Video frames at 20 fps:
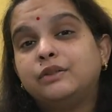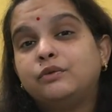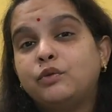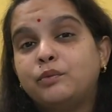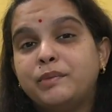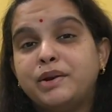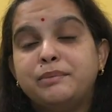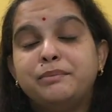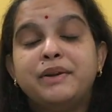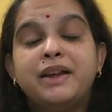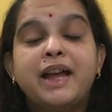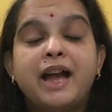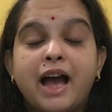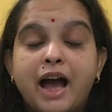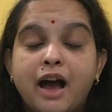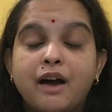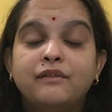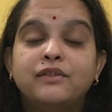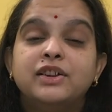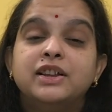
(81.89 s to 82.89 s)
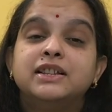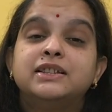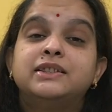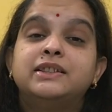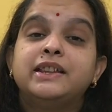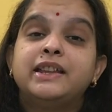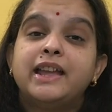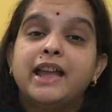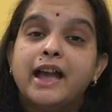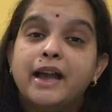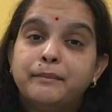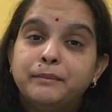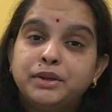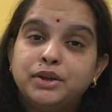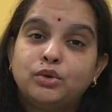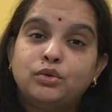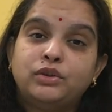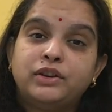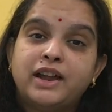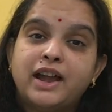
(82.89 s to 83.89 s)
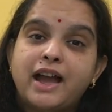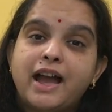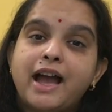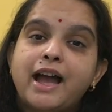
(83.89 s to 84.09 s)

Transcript: the woman may have is the amenorrhea,